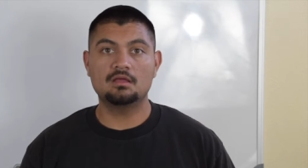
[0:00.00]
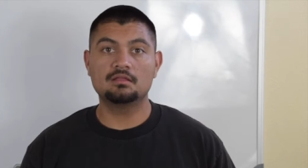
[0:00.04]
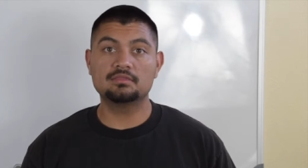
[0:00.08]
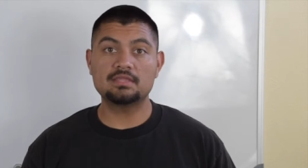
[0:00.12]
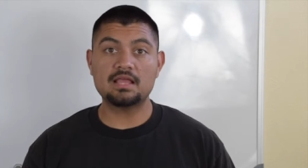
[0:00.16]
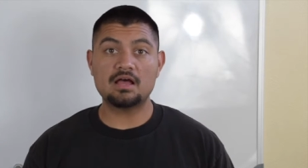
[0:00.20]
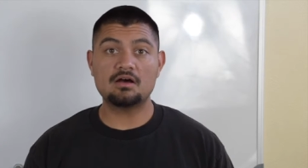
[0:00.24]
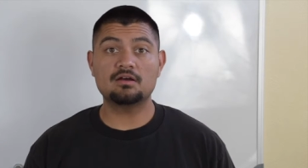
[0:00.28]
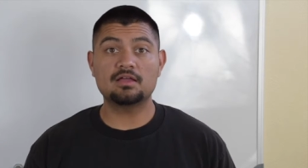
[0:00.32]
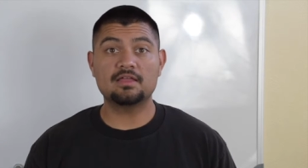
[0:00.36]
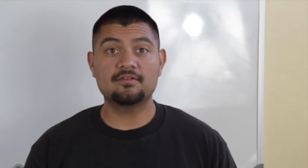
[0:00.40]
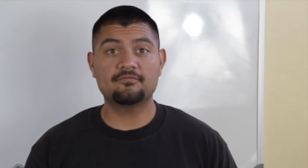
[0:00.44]

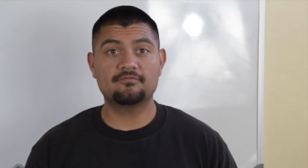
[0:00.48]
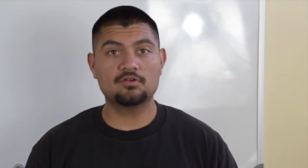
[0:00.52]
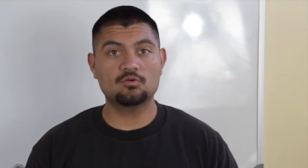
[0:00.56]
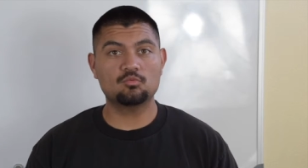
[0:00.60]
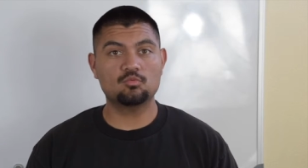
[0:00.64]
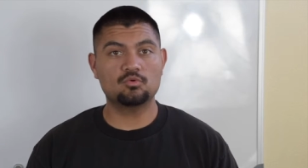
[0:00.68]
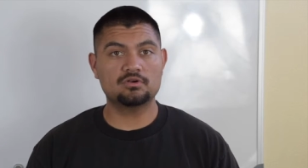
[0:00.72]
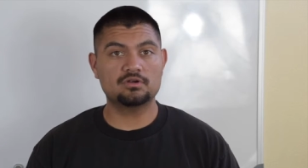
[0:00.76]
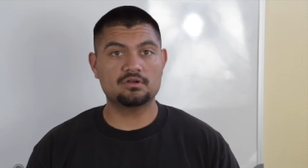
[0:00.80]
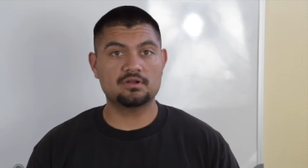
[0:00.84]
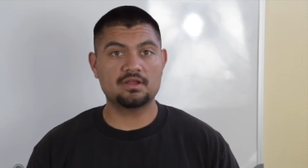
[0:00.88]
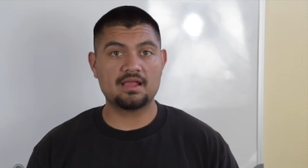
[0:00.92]
Now, if you're
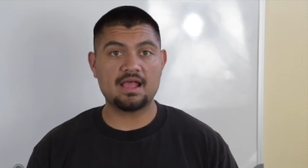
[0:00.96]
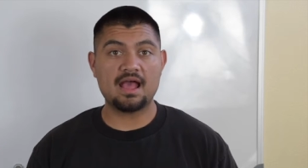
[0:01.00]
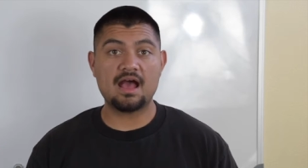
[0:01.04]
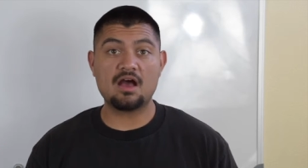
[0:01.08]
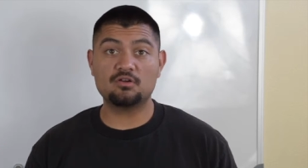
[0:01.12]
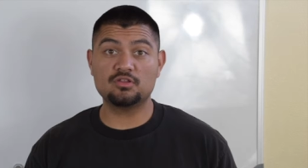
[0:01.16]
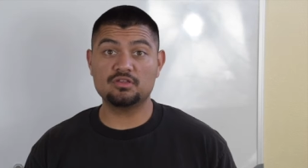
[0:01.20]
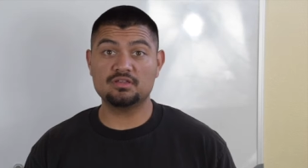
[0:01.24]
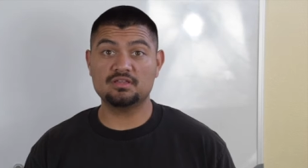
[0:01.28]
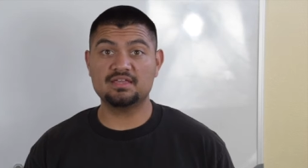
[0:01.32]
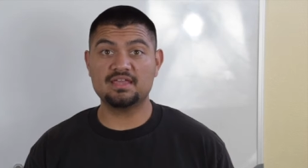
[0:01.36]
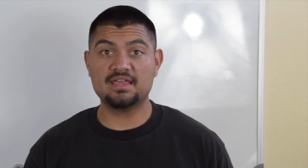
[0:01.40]
wondering
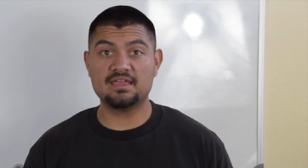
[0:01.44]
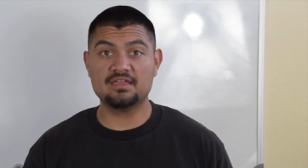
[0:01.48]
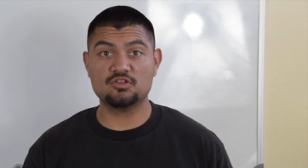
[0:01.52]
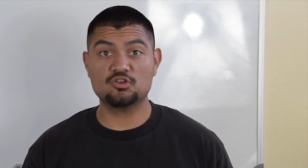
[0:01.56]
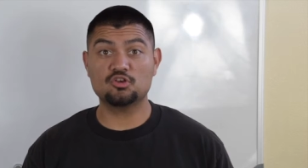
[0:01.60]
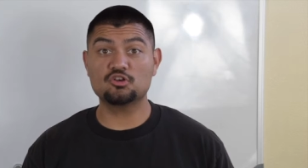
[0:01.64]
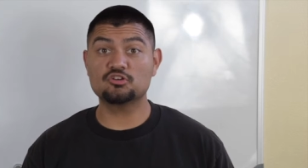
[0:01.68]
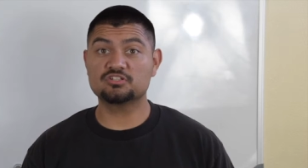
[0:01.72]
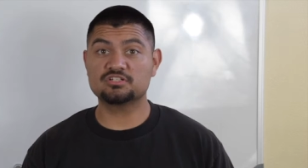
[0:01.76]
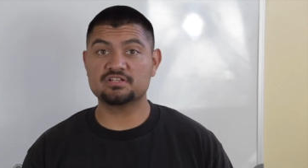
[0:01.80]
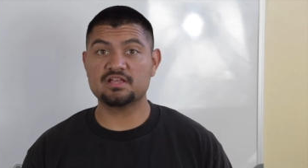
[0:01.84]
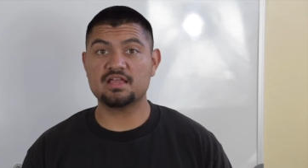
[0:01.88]
how do you get
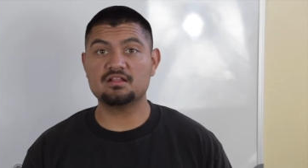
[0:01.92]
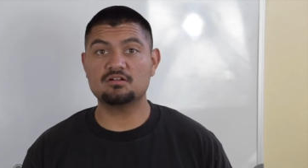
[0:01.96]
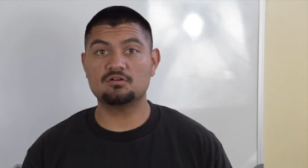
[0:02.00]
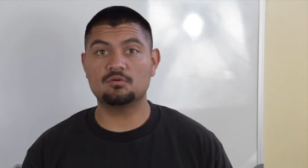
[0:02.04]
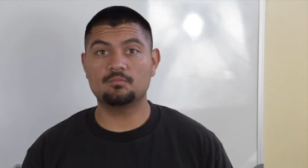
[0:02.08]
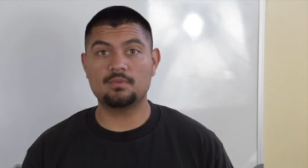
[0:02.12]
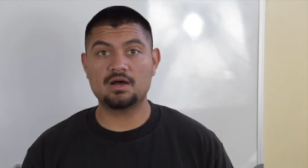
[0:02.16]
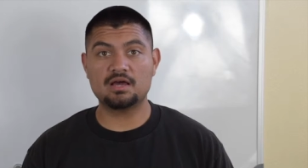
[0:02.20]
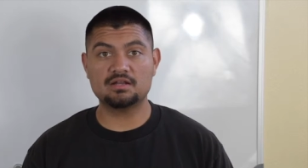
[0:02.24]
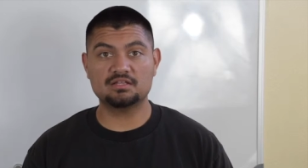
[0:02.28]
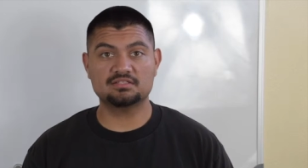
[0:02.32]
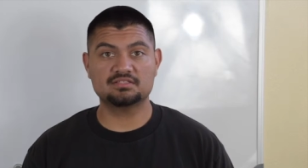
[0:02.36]
your channel
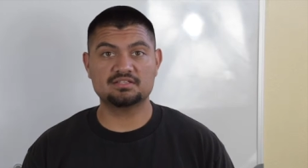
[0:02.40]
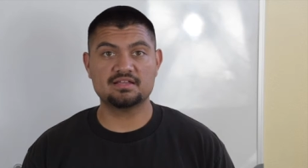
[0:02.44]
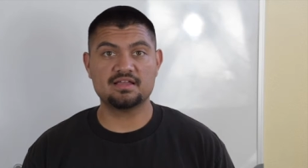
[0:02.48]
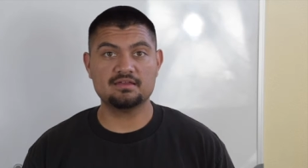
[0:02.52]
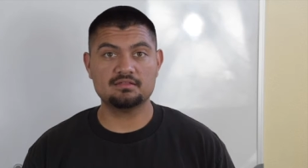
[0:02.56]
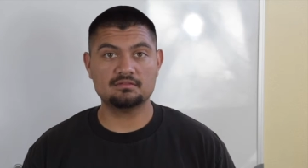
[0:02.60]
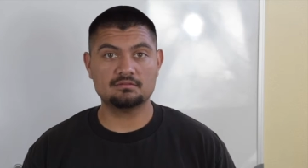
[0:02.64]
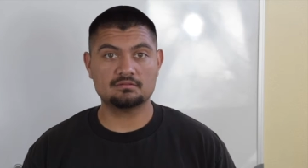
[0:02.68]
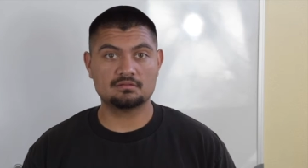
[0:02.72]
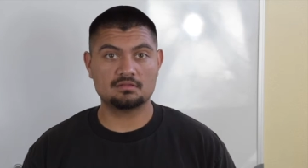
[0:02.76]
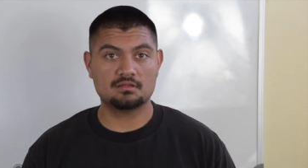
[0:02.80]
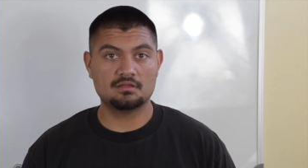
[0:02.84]

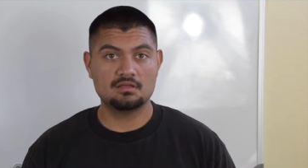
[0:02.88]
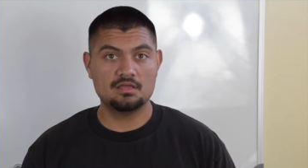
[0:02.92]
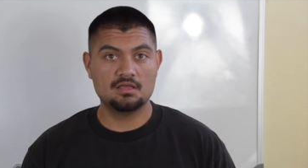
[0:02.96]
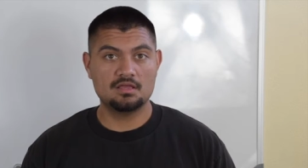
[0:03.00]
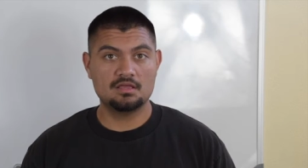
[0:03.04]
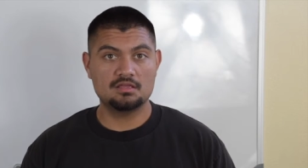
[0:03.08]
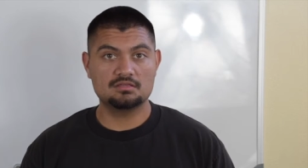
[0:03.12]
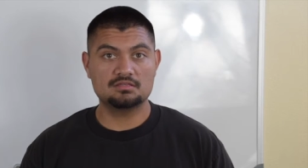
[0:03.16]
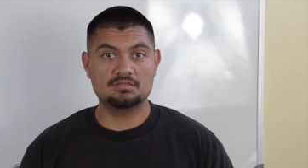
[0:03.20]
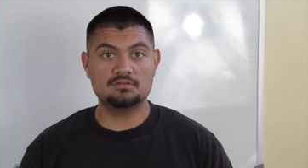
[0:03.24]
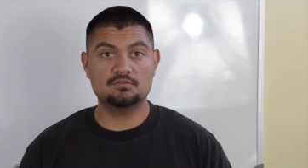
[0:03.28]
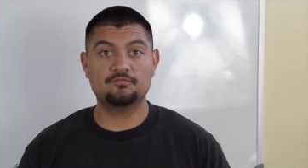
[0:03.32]
monetized,
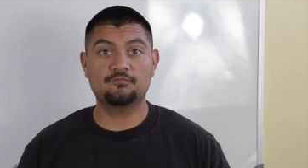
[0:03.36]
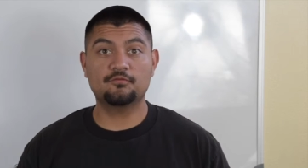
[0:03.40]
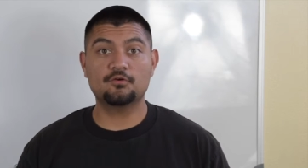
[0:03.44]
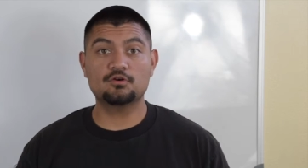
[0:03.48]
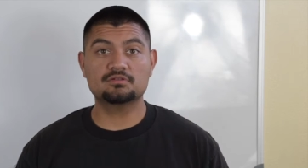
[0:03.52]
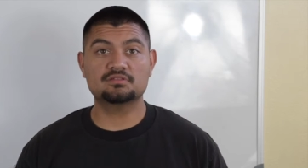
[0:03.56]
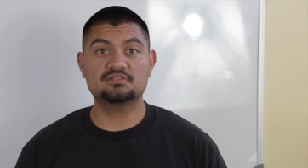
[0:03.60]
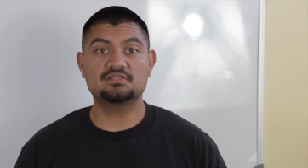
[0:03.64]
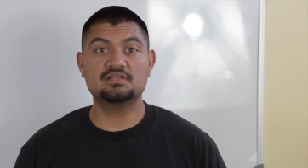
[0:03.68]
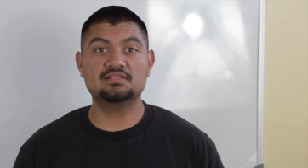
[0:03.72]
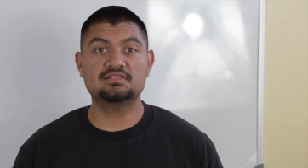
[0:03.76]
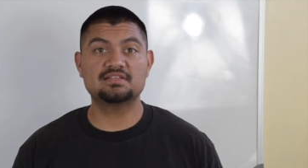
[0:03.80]
you
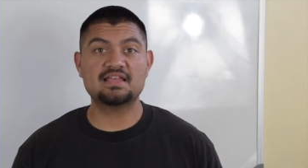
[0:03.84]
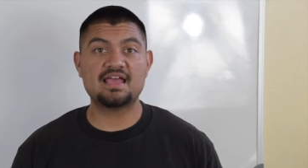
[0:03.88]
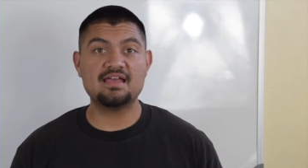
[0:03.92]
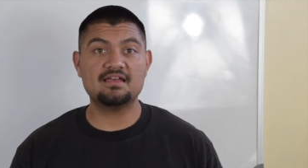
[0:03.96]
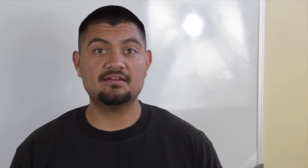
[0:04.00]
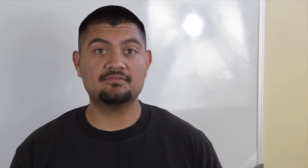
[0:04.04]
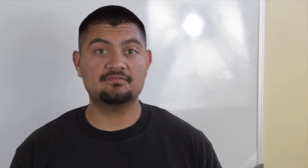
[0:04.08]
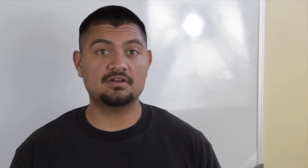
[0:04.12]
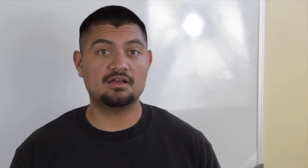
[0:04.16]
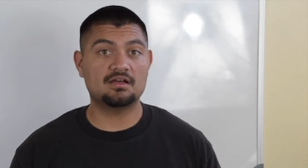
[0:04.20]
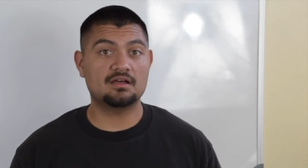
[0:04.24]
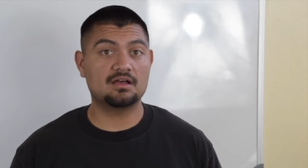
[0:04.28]
first need to
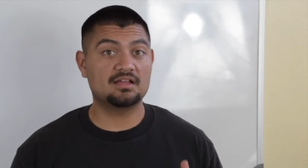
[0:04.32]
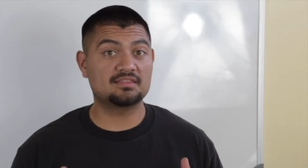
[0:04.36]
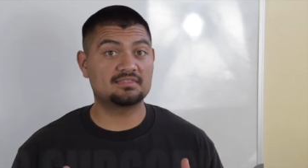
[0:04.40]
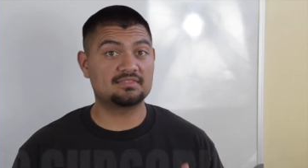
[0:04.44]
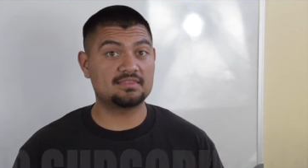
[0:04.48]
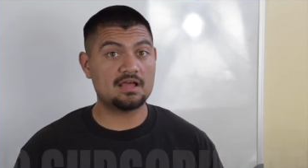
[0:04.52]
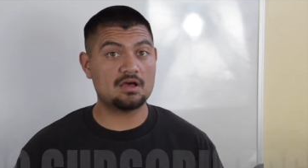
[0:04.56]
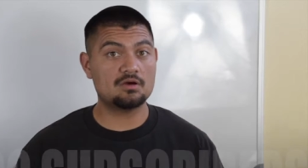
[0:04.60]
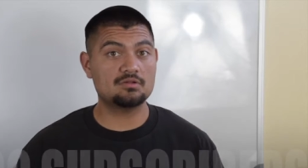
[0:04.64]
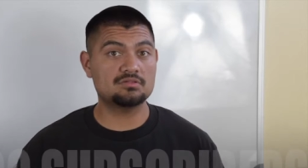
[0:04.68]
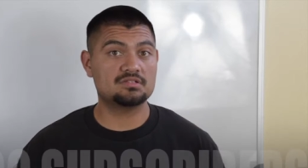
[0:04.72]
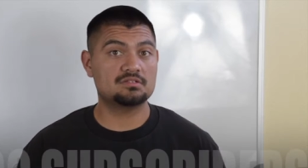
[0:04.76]
have a
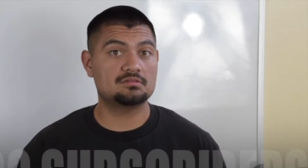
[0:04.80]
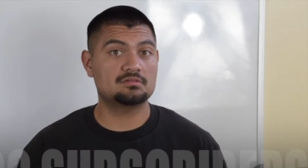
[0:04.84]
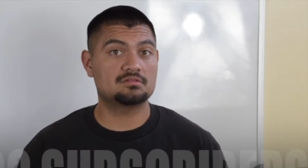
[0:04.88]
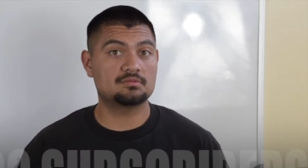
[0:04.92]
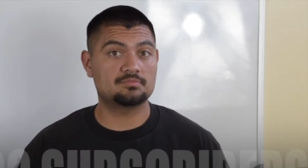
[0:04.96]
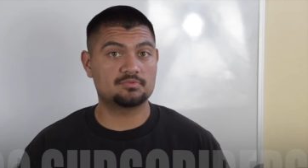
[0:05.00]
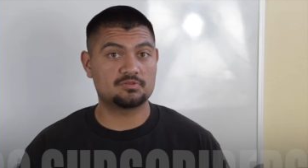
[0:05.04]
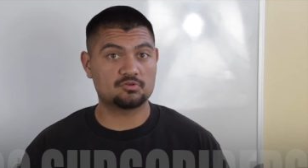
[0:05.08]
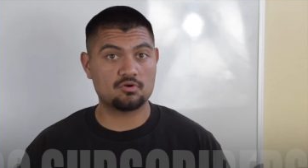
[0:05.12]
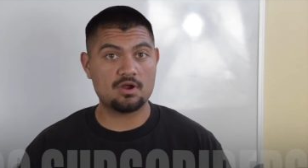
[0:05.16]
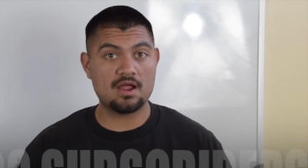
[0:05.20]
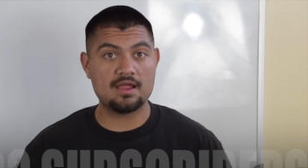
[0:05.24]
thousand
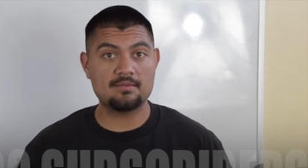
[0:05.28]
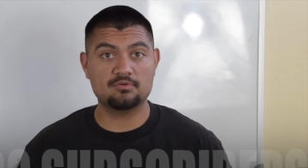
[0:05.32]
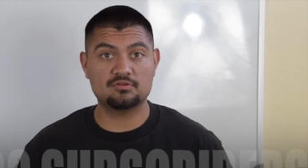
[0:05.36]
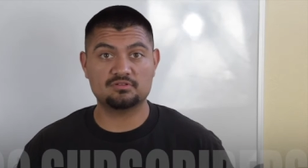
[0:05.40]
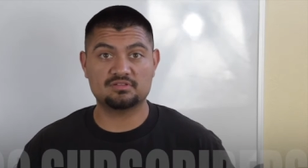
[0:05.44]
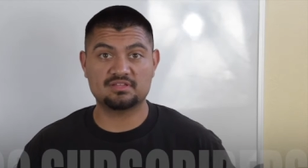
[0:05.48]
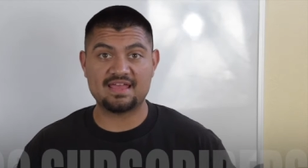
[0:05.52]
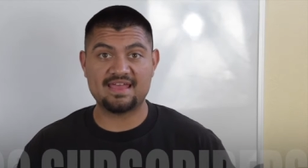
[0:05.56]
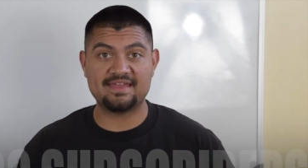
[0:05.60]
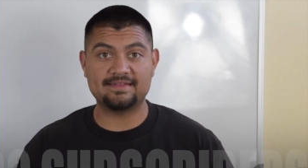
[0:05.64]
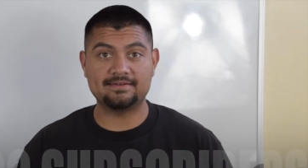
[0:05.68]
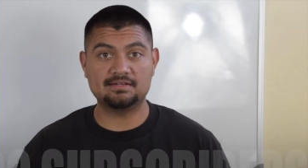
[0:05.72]

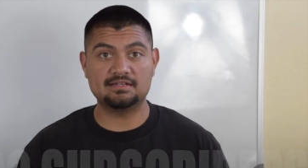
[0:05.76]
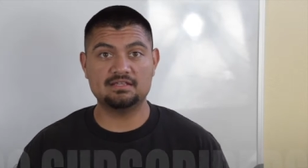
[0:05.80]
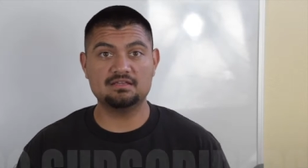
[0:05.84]
subscribers at